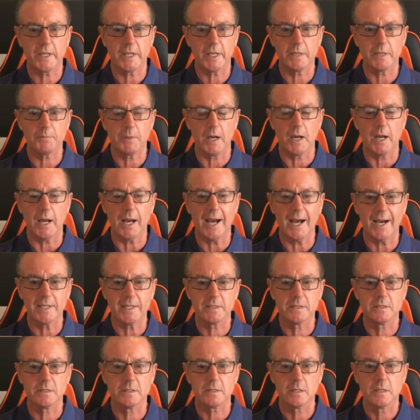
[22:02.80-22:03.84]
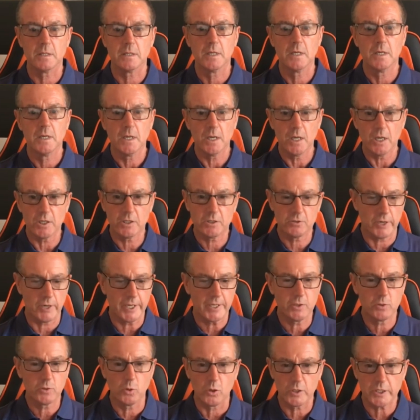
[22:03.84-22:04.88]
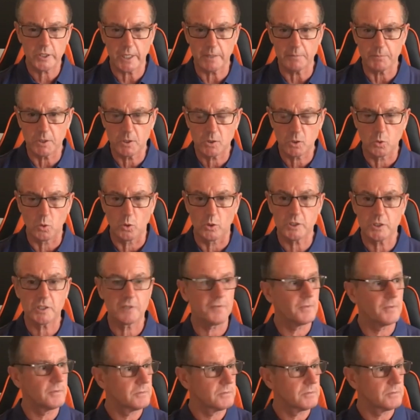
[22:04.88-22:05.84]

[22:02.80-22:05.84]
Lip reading: keeper and a great goalkeeping coach